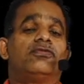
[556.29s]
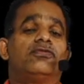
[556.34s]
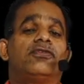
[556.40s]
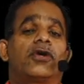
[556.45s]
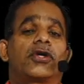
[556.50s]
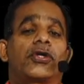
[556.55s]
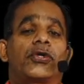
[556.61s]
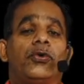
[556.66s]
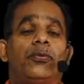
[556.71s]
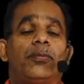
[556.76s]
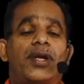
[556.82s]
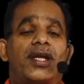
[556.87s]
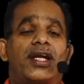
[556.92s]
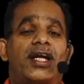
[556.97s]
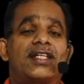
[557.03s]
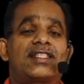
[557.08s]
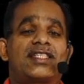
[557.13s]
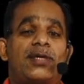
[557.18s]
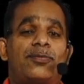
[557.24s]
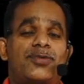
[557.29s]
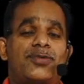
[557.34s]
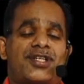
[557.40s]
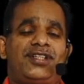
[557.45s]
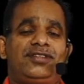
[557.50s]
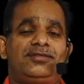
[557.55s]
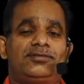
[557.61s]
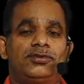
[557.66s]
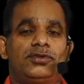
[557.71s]
for human
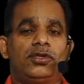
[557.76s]
consumption.